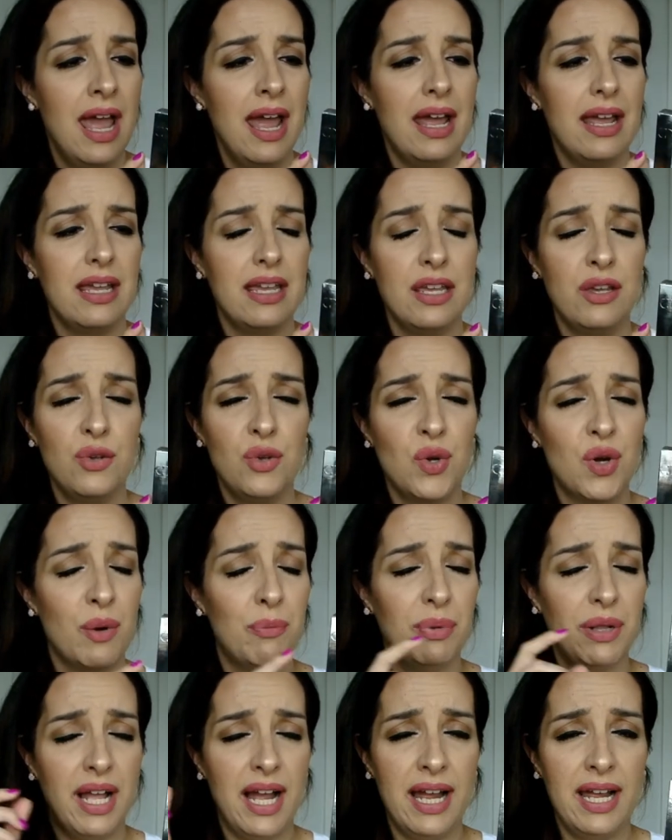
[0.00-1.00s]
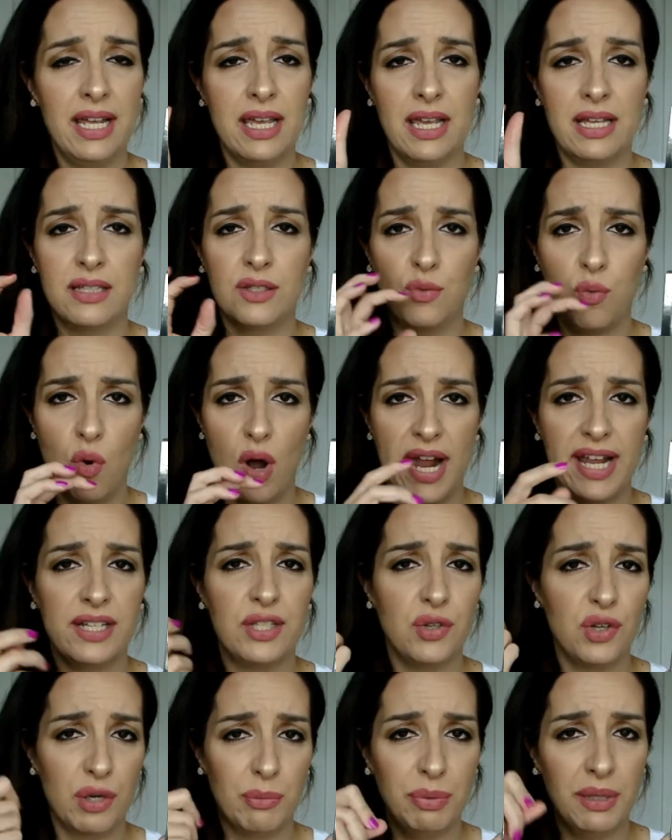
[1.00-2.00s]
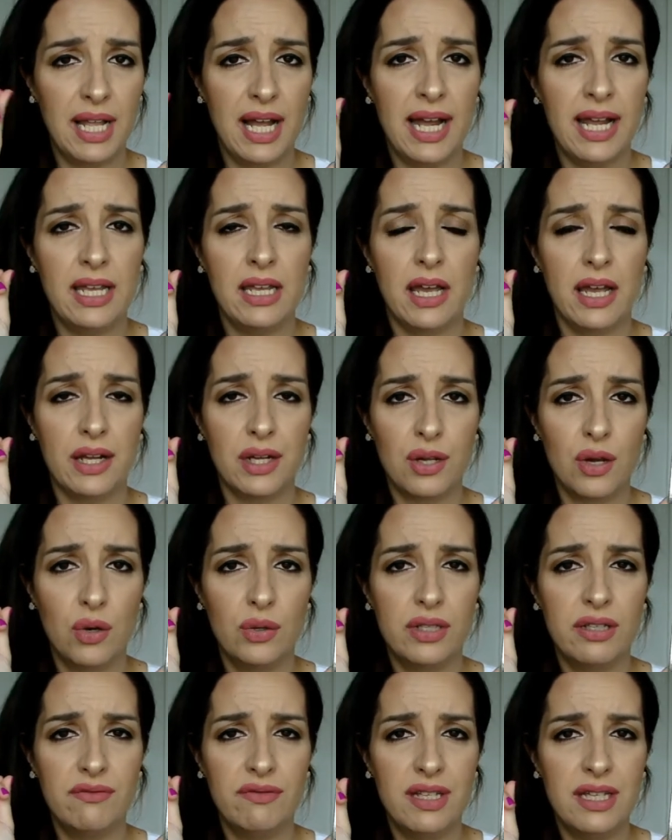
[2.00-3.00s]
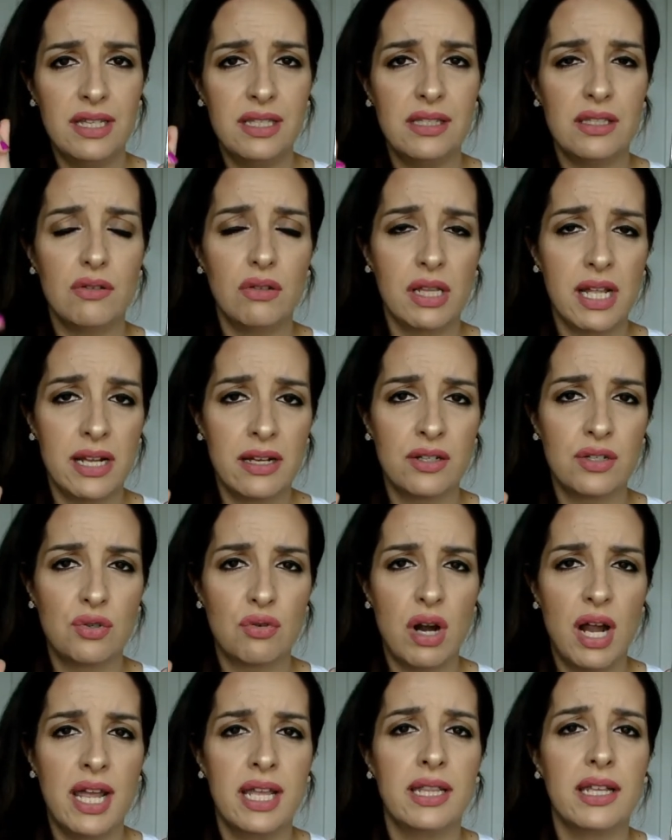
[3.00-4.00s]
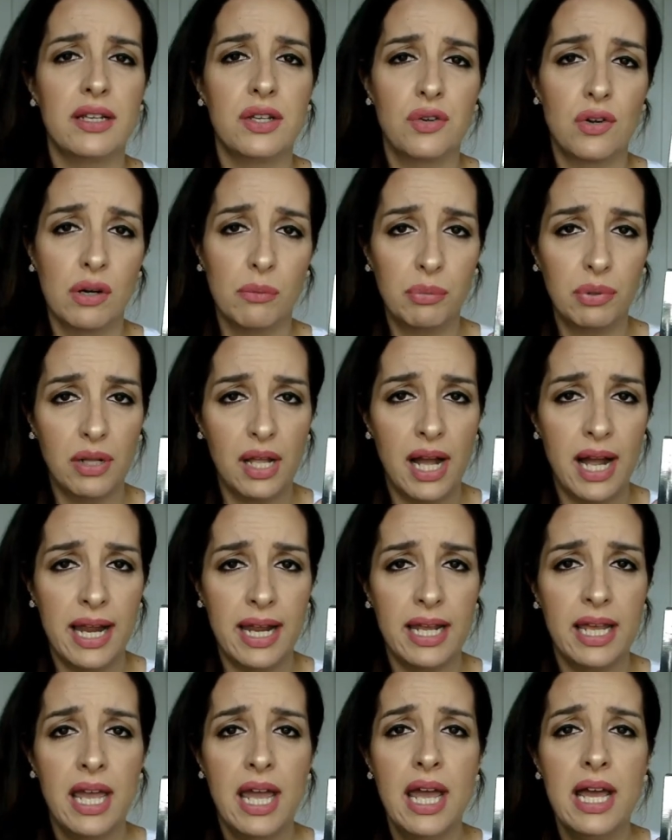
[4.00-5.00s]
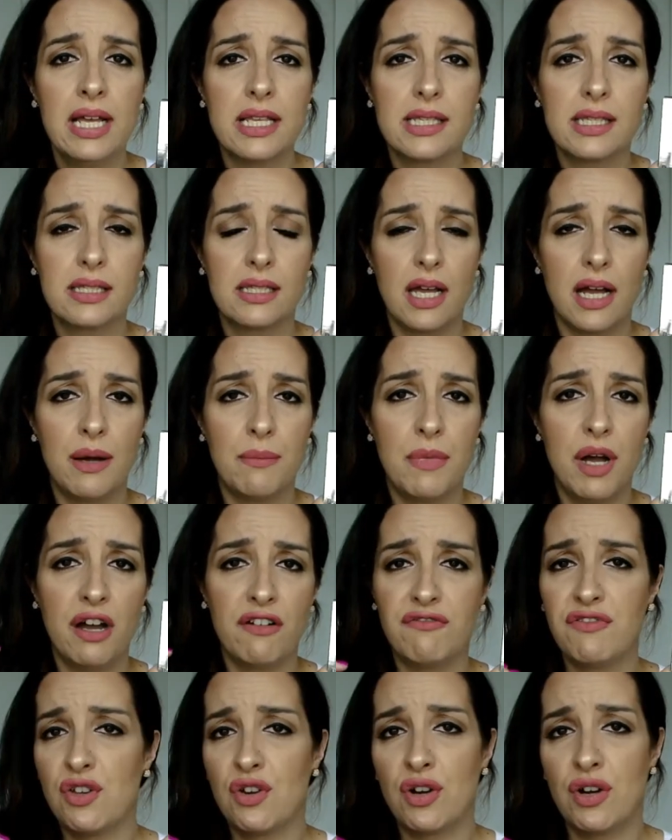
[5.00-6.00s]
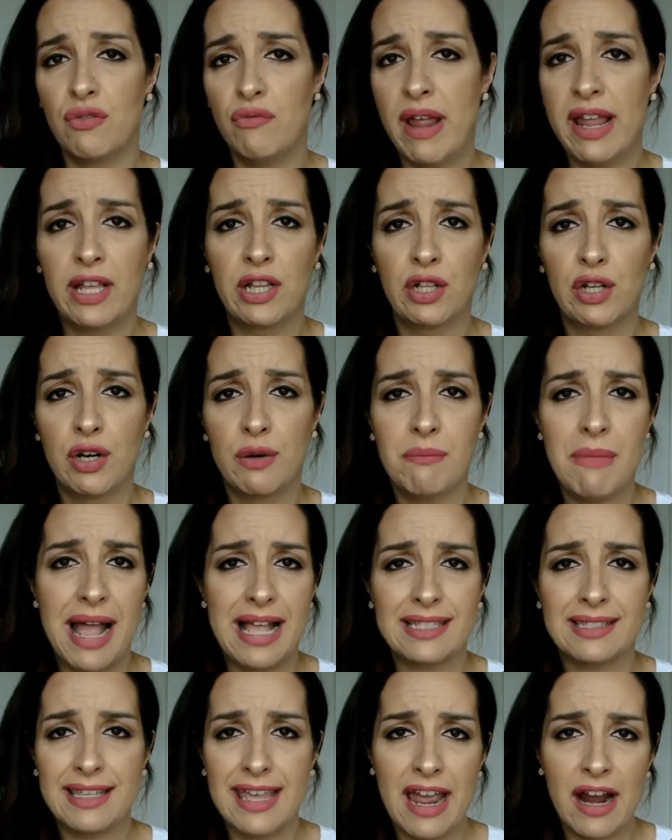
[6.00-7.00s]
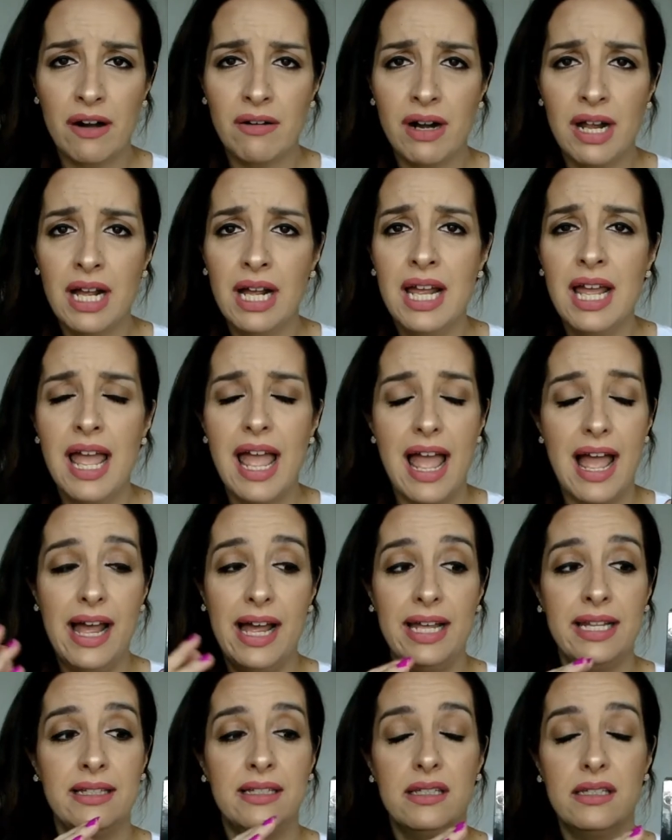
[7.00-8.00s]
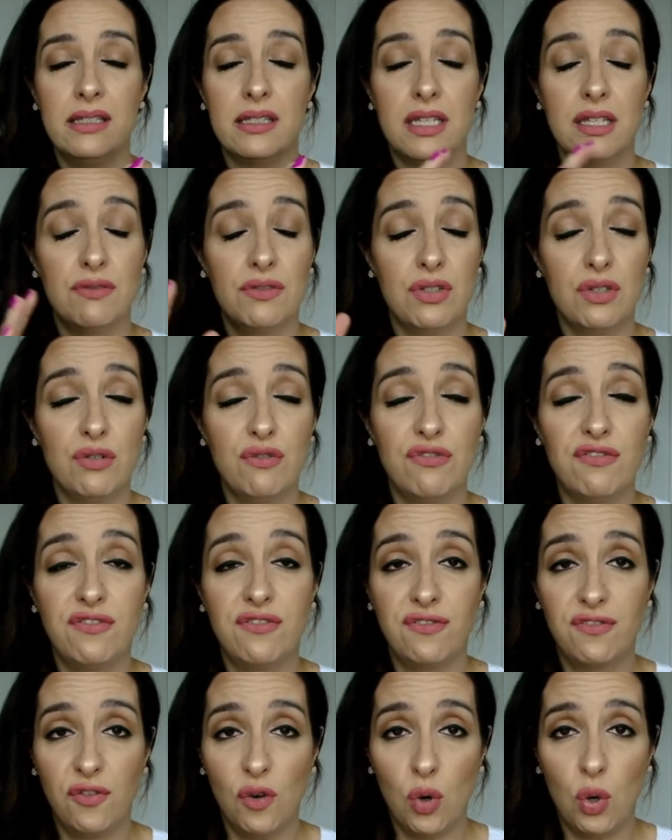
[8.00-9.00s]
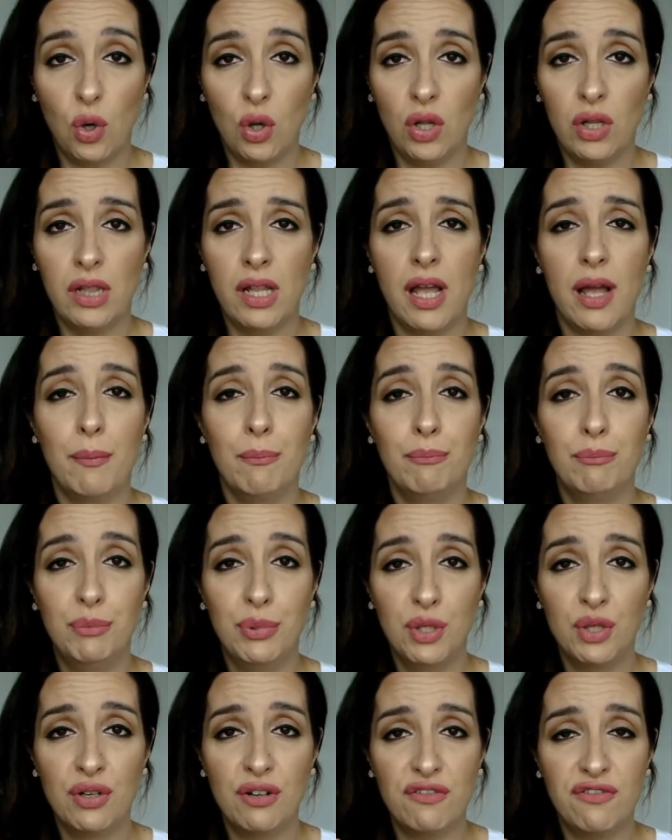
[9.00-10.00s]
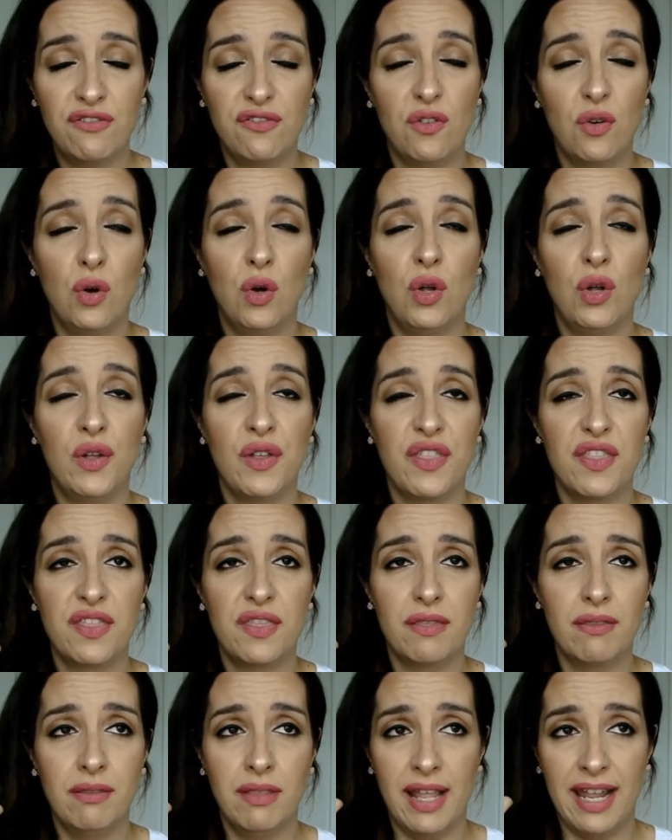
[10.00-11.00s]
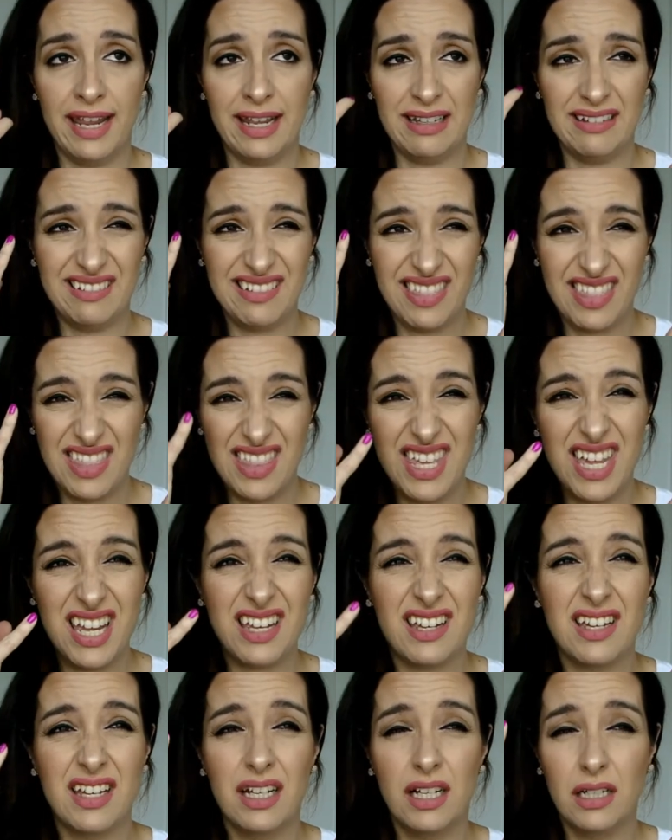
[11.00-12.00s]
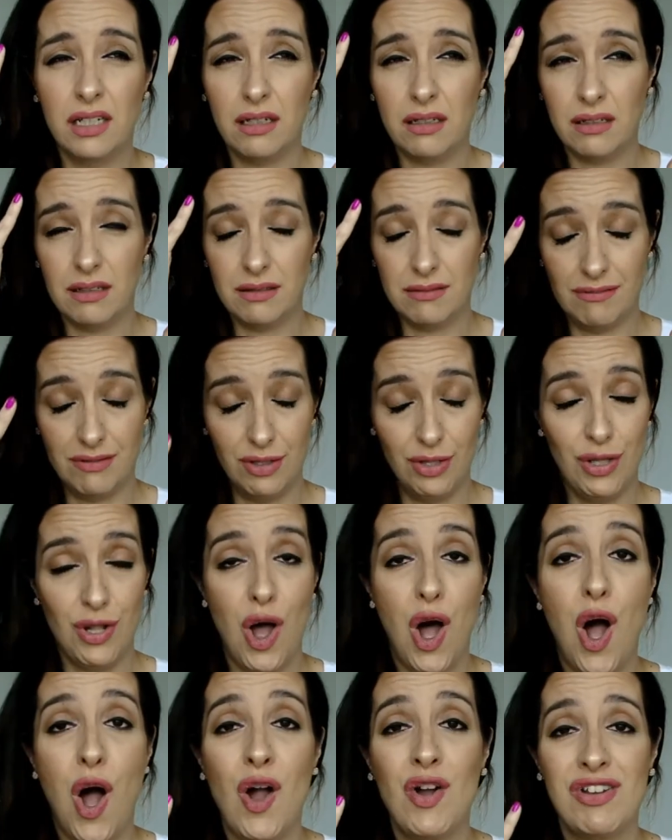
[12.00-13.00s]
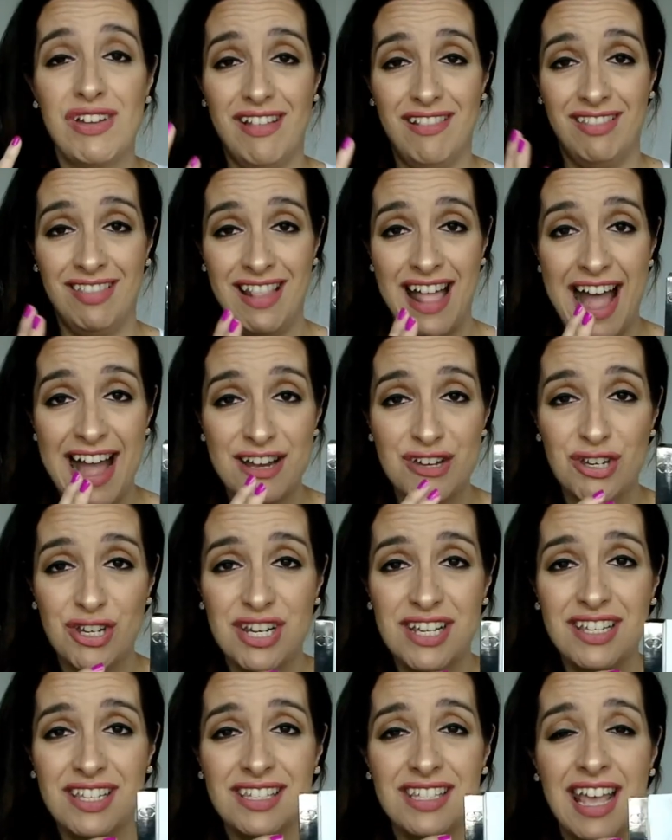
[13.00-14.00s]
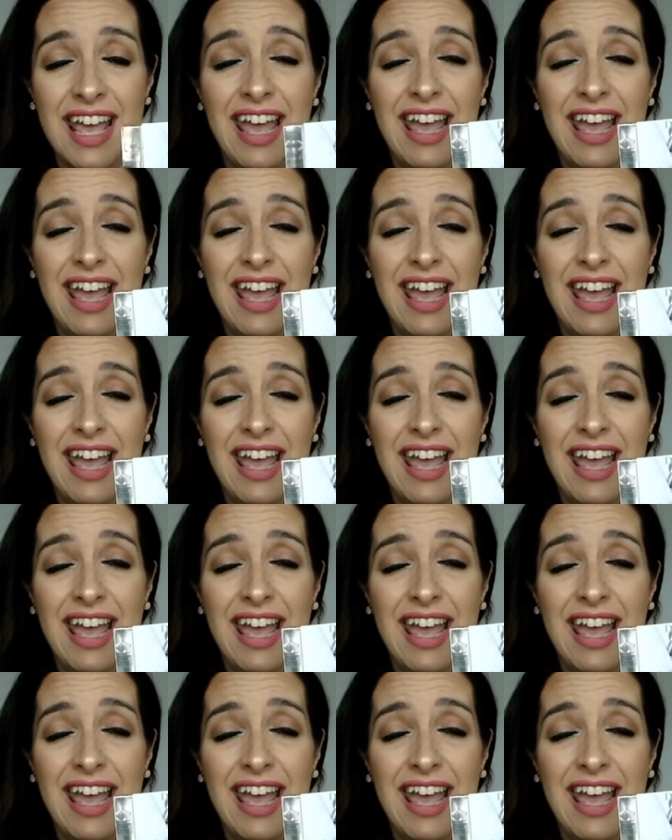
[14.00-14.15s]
You apply, it's white, you apply a coat of this, you let it dry, and then you apply some of your regular mascara, and this gives you full, beautiful, like thick, long lashes.